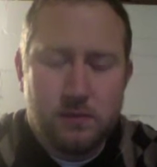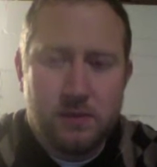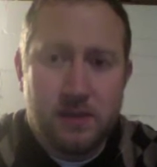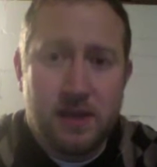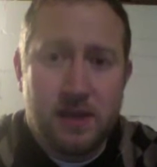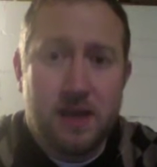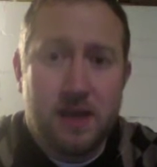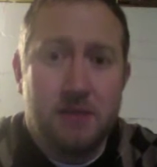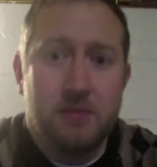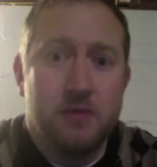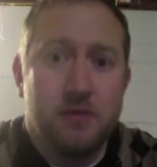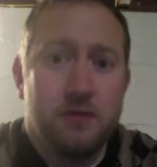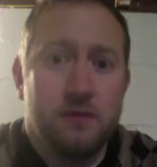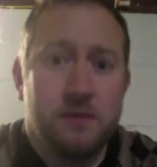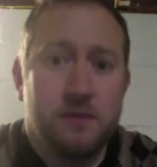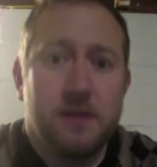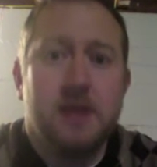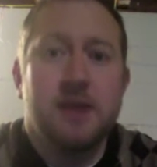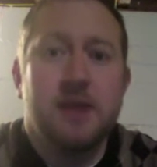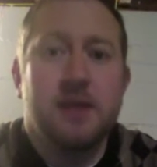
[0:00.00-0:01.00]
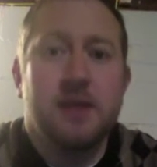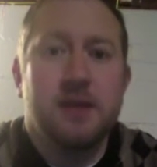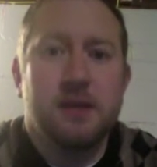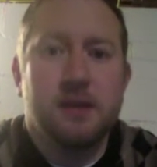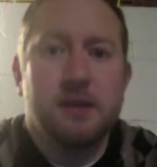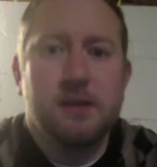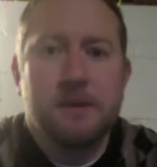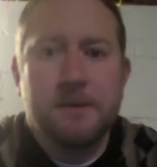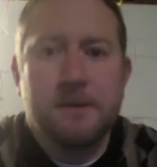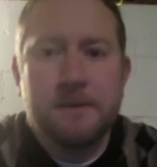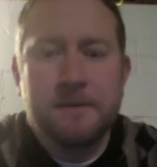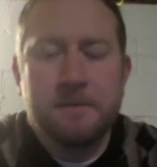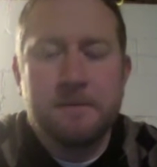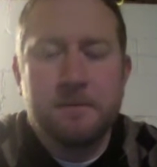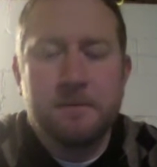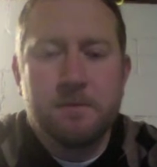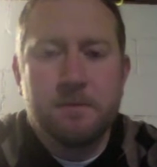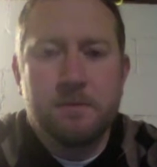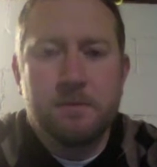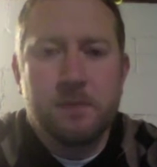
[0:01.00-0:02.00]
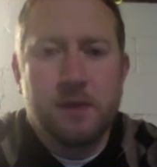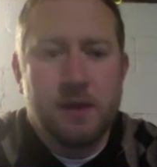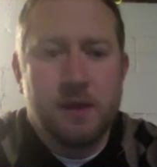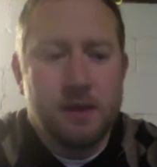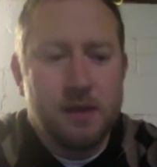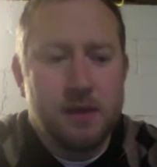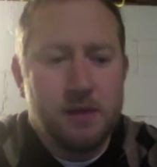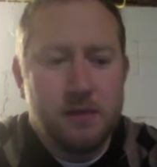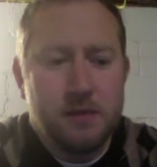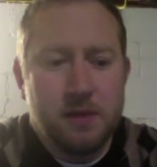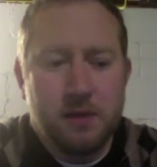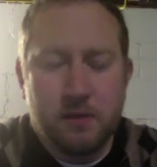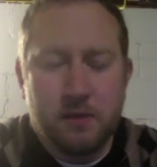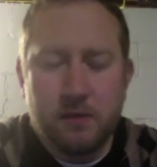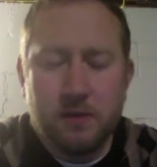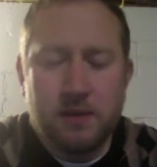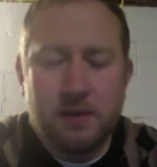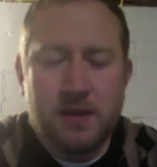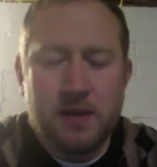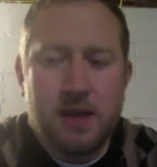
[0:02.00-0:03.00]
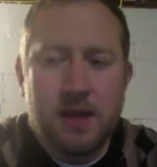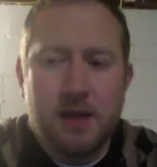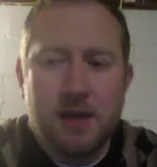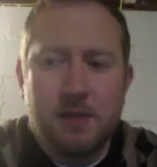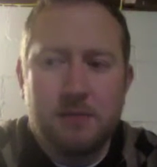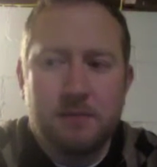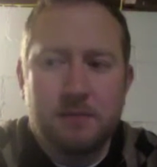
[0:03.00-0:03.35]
kind of move me and get me through a time.